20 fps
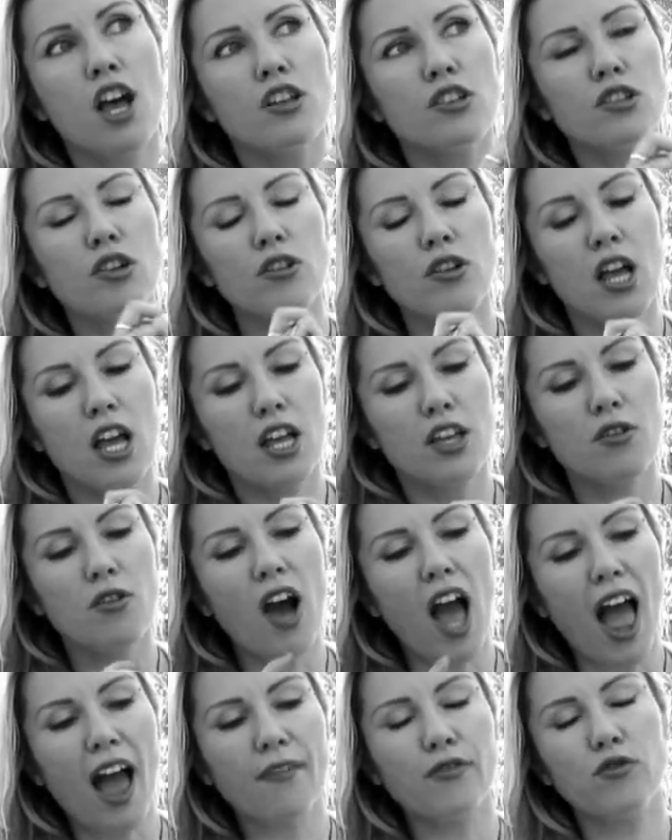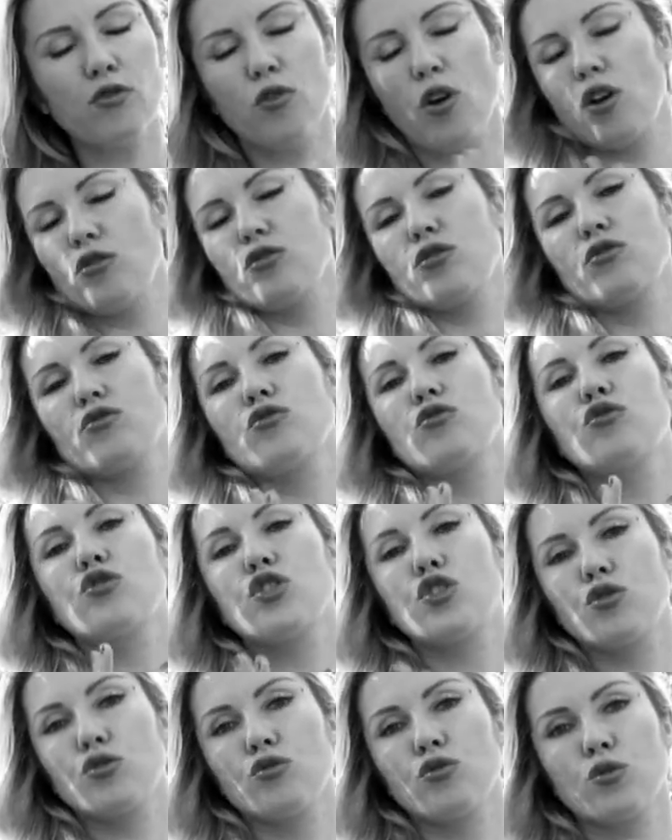So you have to also to
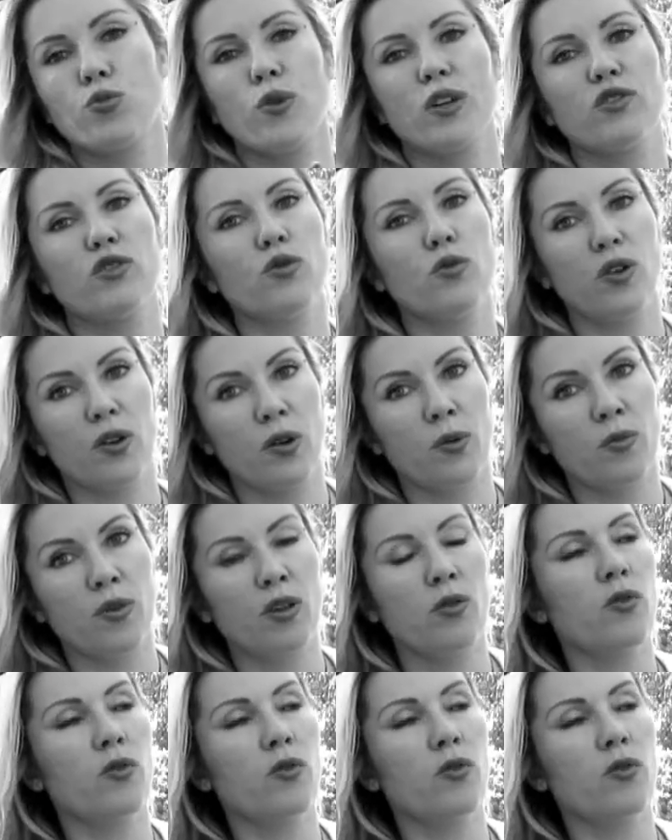choose what you want to be.